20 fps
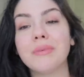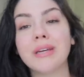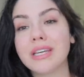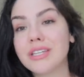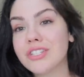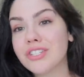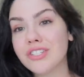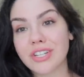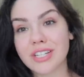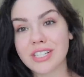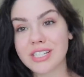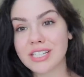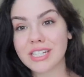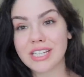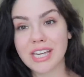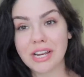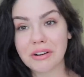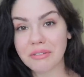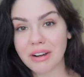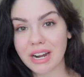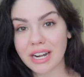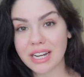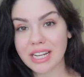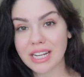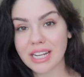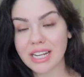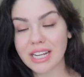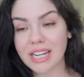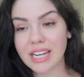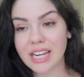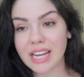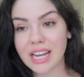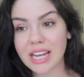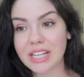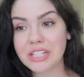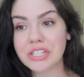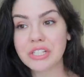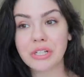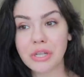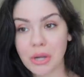is just to get ready
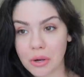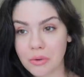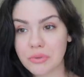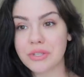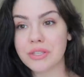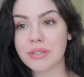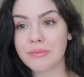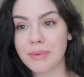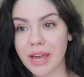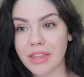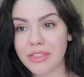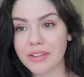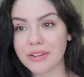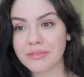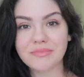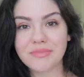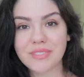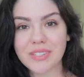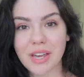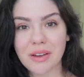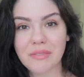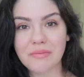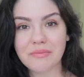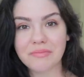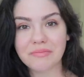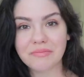and to go to the bathroom. So